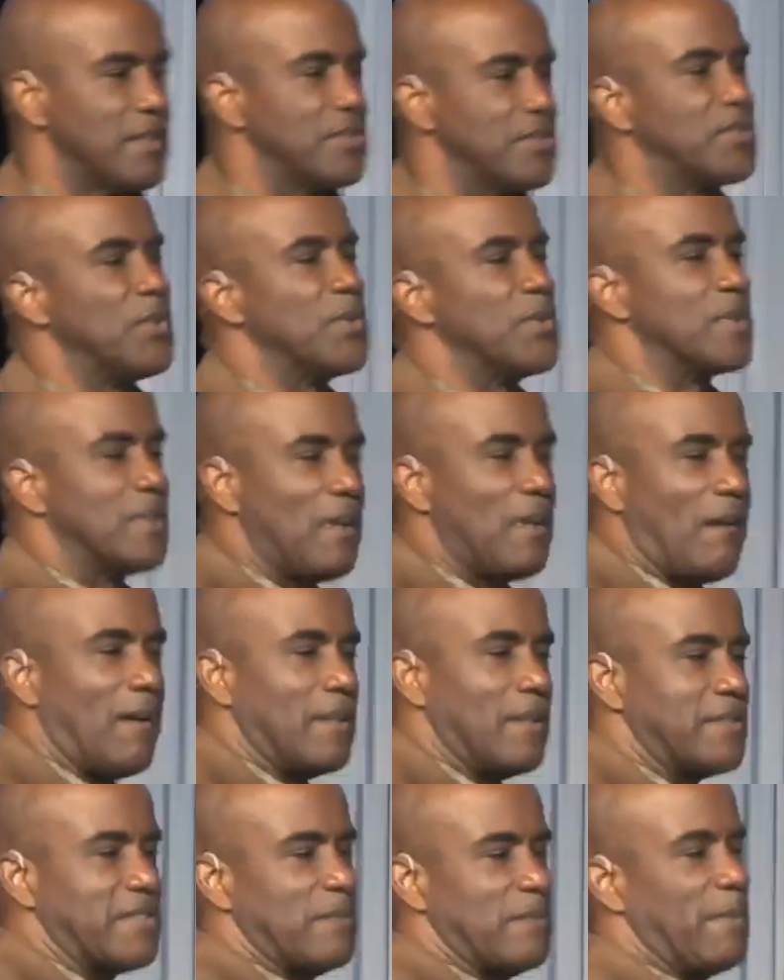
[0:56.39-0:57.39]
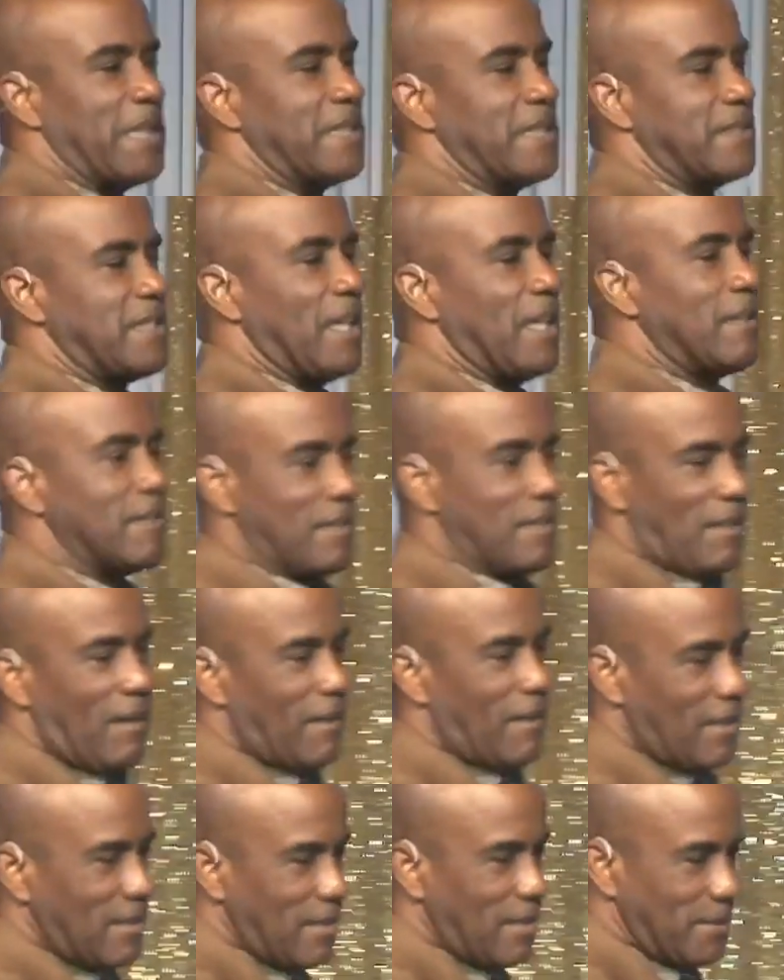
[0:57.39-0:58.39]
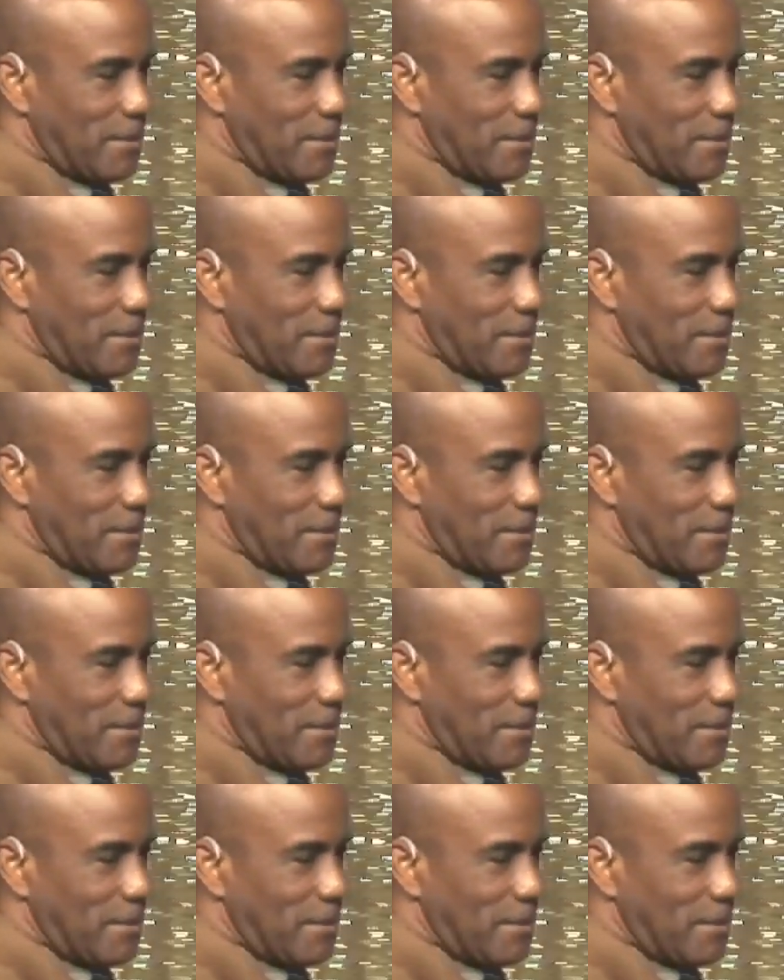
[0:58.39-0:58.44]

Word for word: So God, somebody shout God